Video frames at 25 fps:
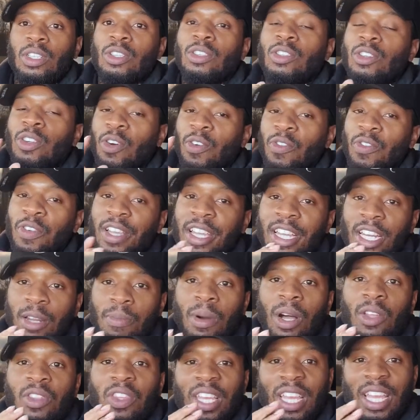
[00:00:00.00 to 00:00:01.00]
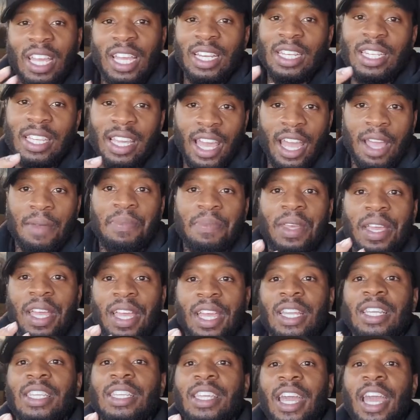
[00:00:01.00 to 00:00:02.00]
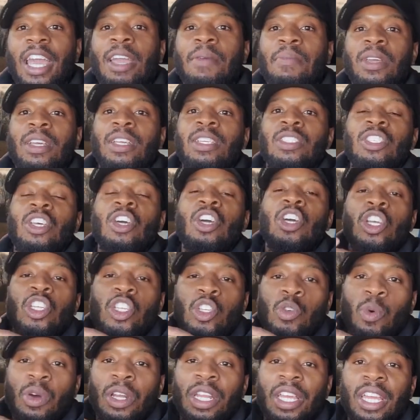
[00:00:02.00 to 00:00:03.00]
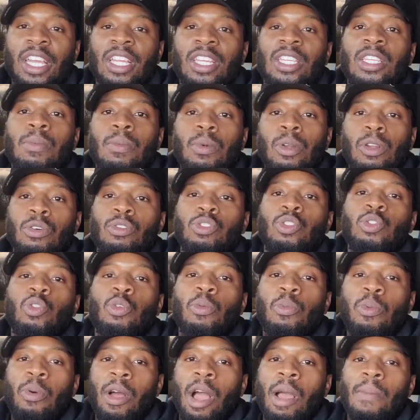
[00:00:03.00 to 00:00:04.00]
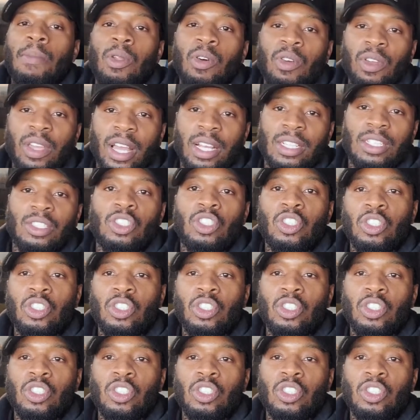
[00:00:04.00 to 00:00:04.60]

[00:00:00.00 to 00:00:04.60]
don't forget about the end game. The end game is you wanna end up close to a prime location.